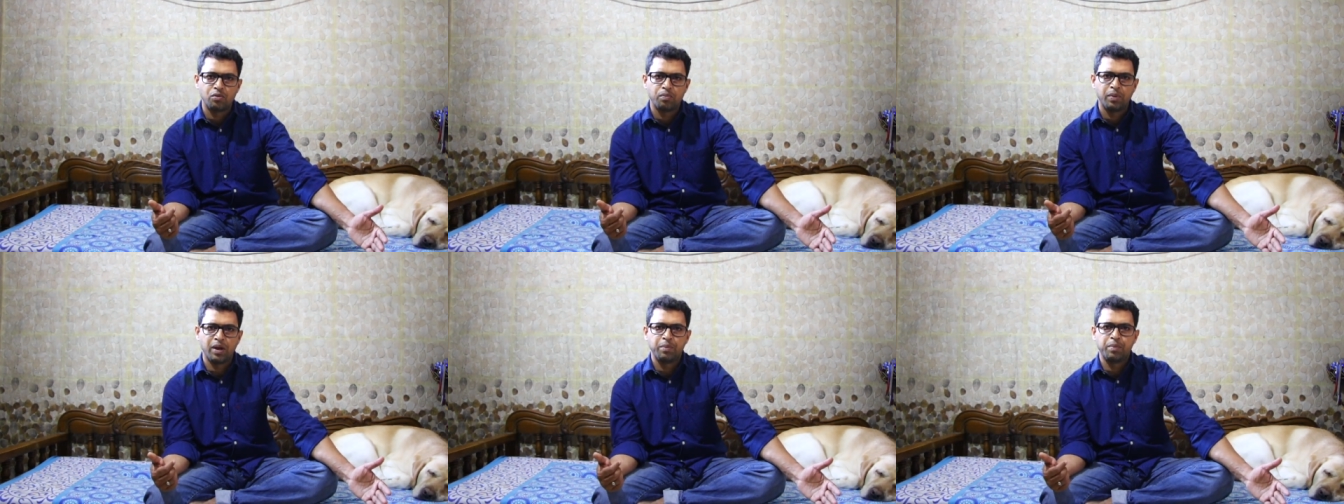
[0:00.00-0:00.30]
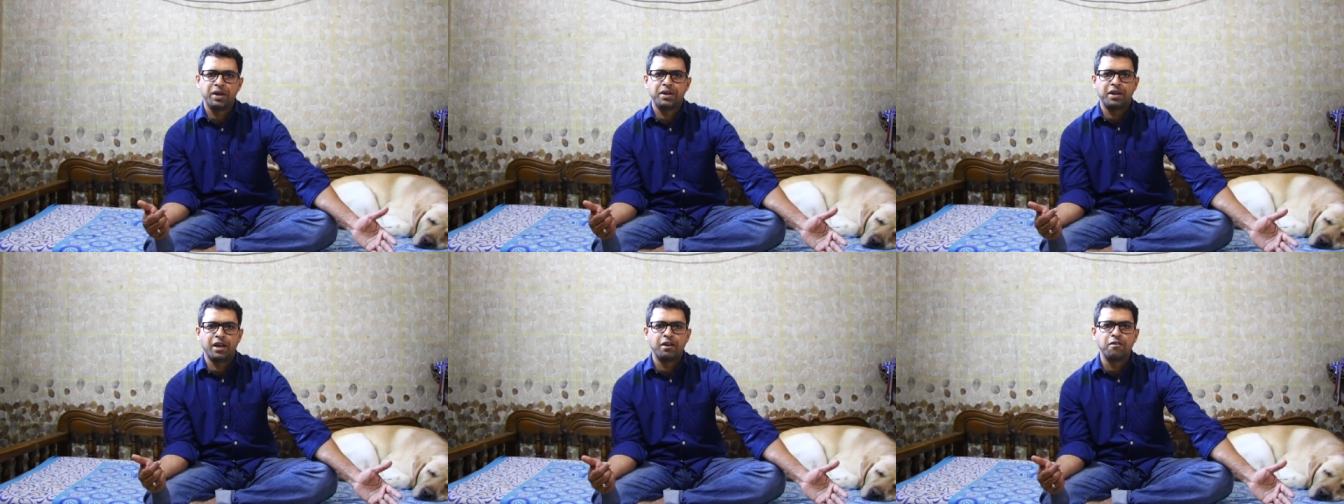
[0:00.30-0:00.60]

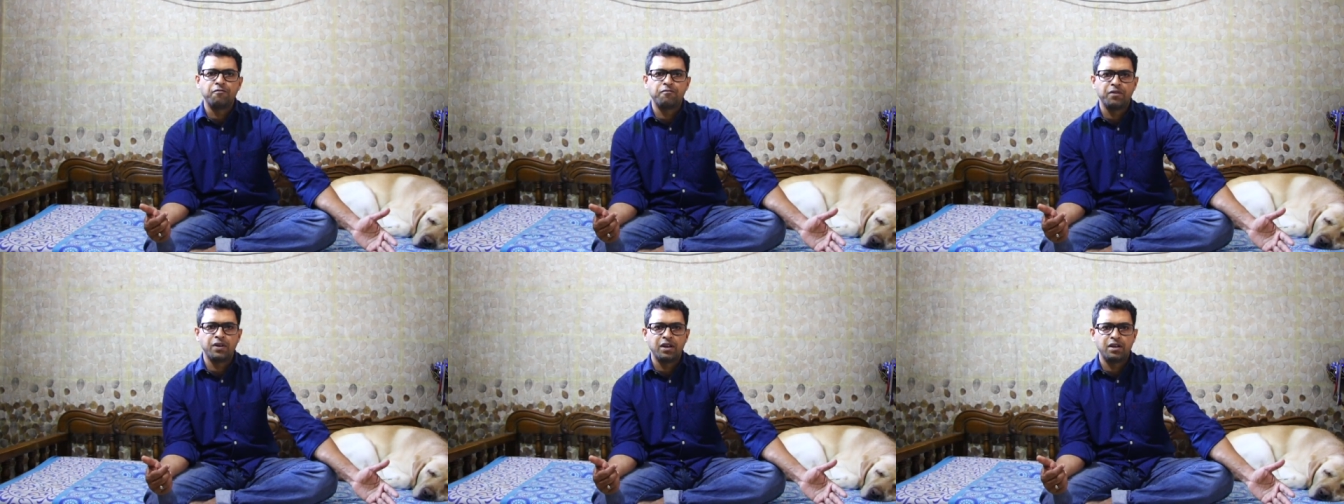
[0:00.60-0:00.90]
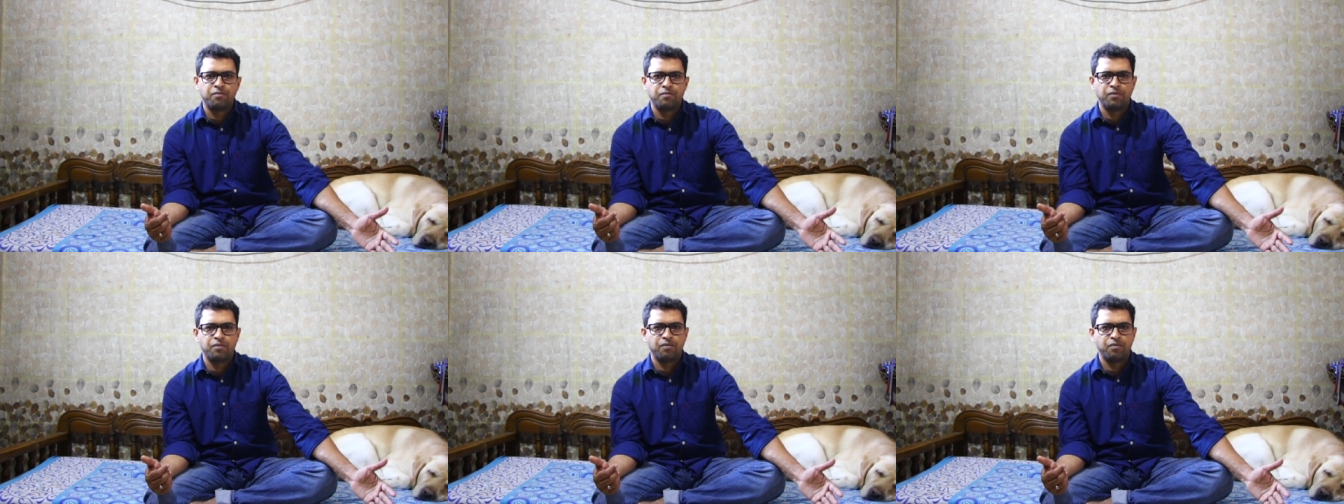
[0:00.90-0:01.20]
maybe 10
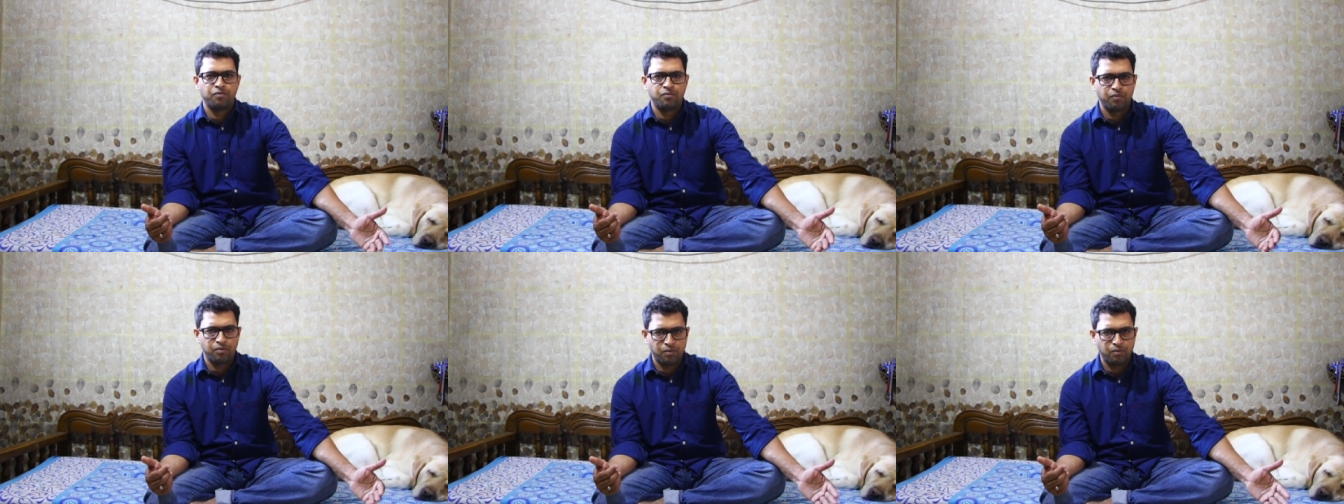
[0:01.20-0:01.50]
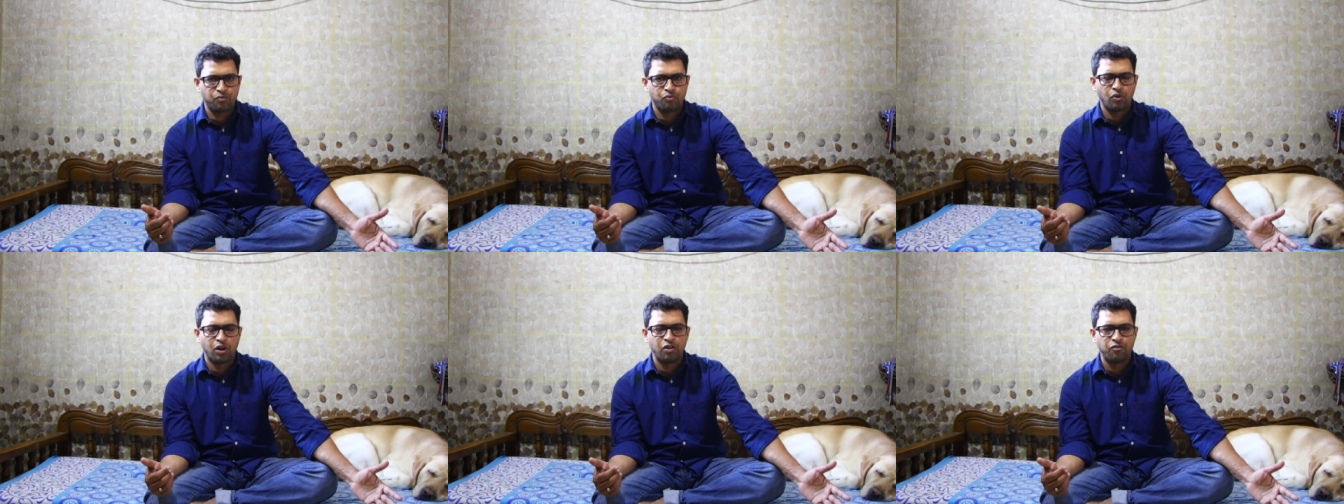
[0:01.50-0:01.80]
feet,
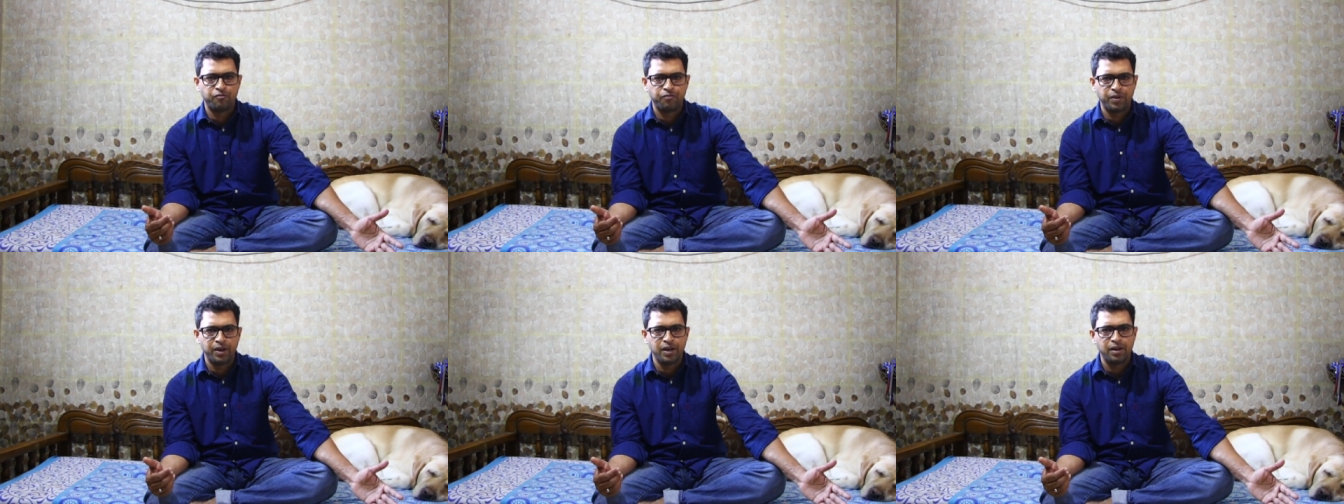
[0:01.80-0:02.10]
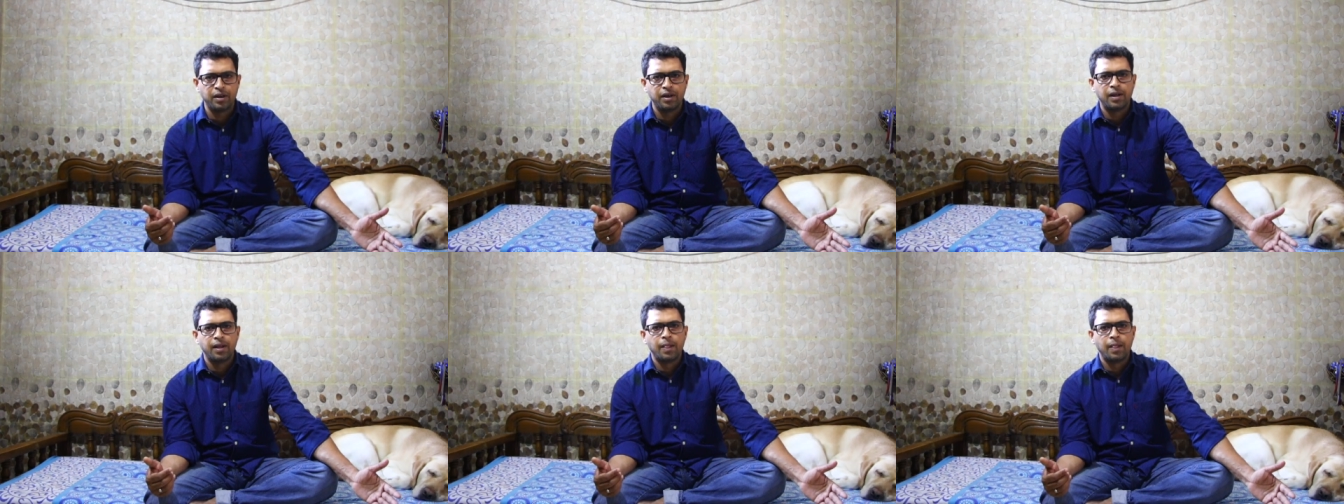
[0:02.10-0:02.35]
12 feet.